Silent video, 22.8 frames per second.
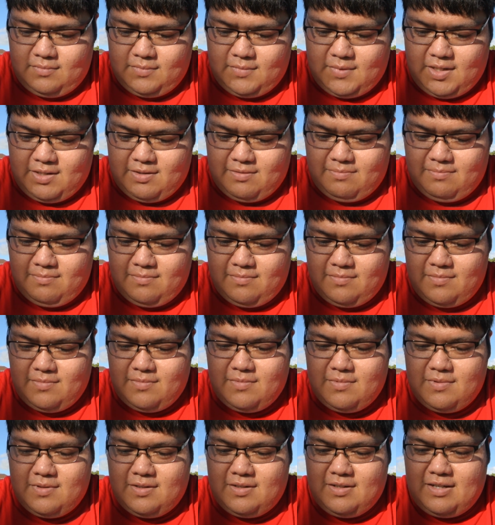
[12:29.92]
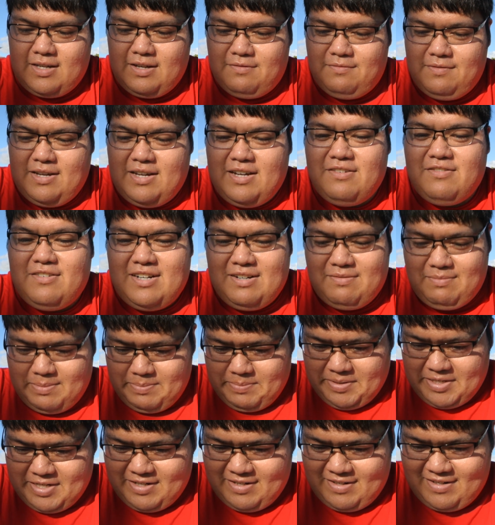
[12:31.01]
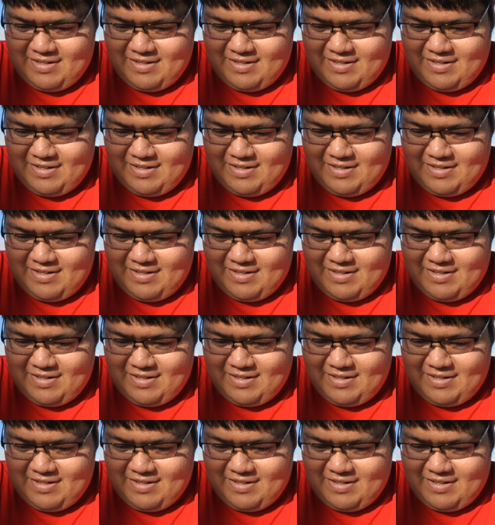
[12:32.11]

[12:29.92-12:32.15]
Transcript: Oh, give me one moment.